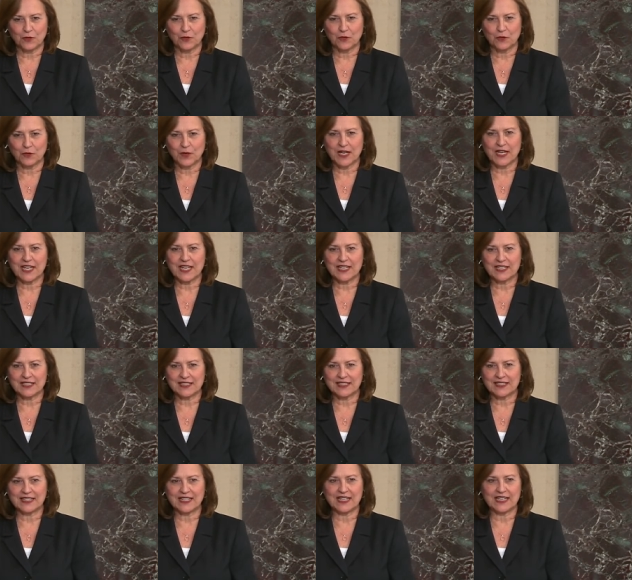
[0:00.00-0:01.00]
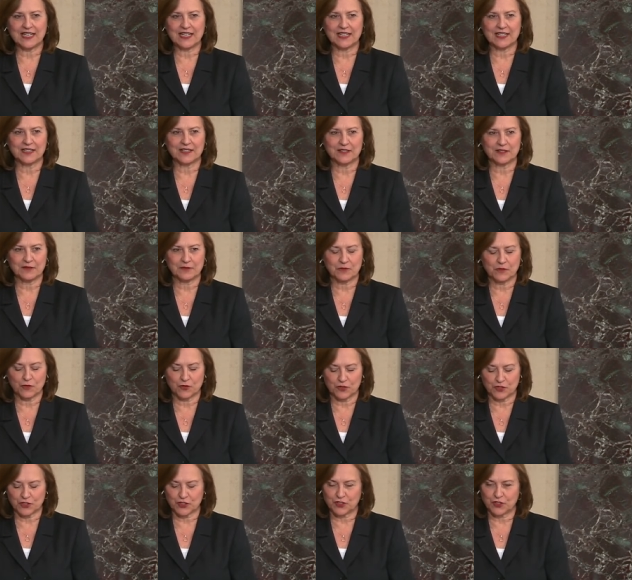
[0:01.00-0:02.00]
We need
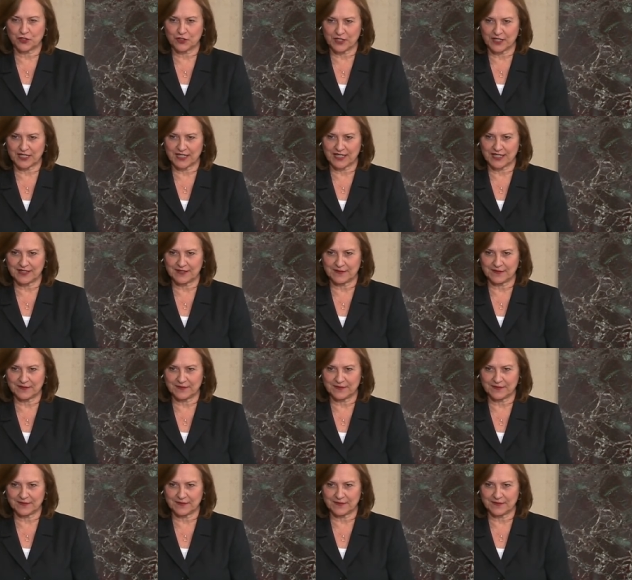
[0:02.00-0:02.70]
more certainty.